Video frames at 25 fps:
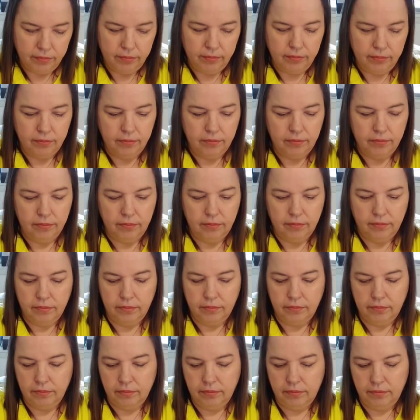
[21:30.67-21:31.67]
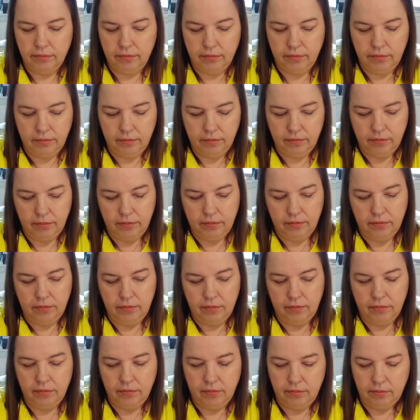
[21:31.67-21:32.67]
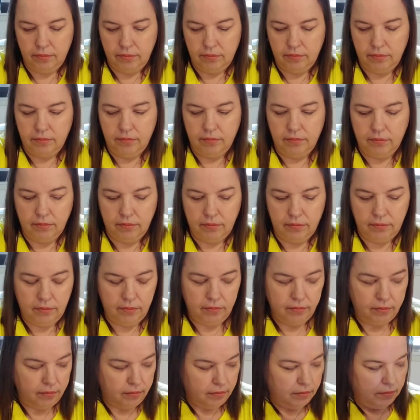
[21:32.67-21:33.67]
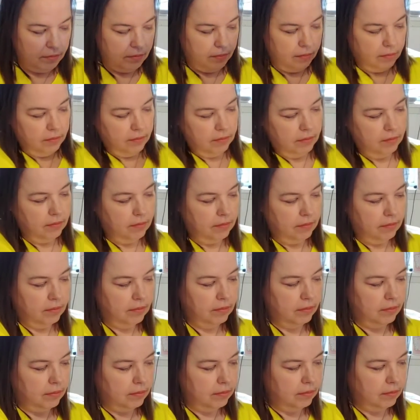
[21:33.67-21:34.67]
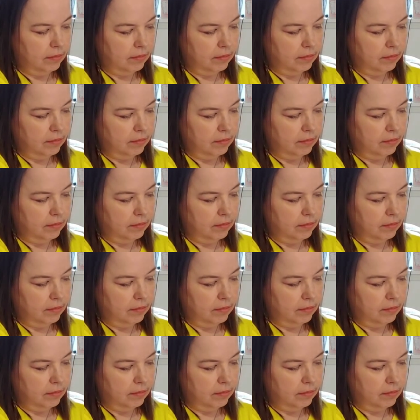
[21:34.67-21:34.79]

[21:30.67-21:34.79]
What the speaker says: Nothing is said.